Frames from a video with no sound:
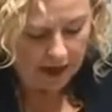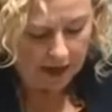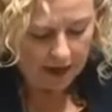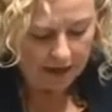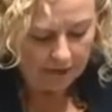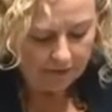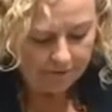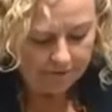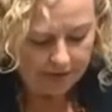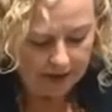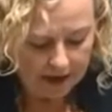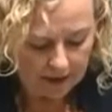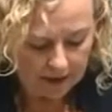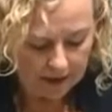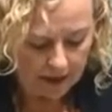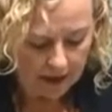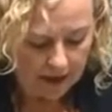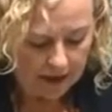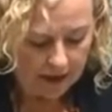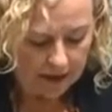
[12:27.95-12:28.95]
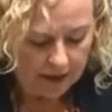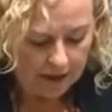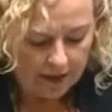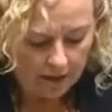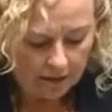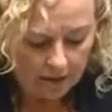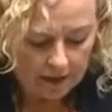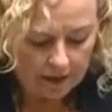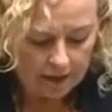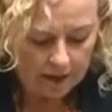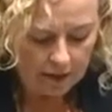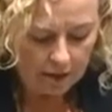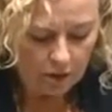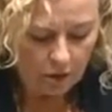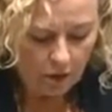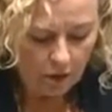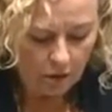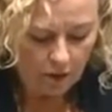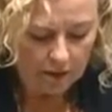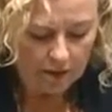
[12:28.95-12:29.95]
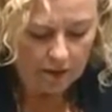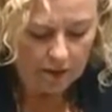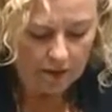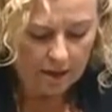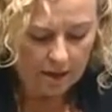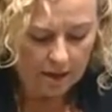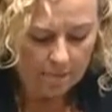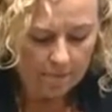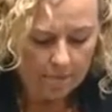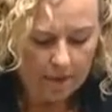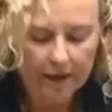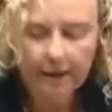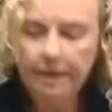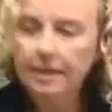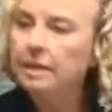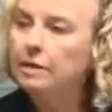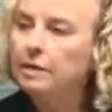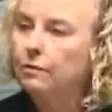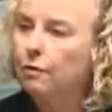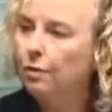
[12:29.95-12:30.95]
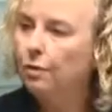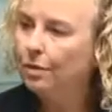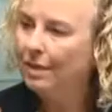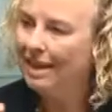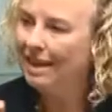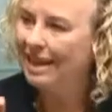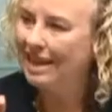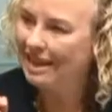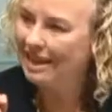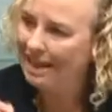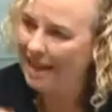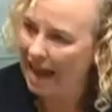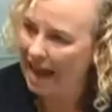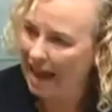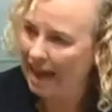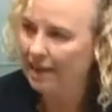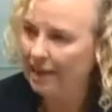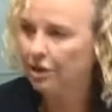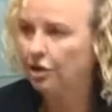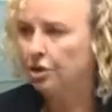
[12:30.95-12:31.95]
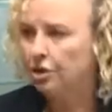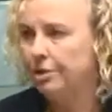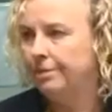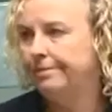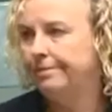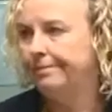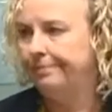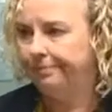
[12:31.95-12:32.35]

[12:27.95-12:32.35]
In fact, there is a cost, but it's for the inaction.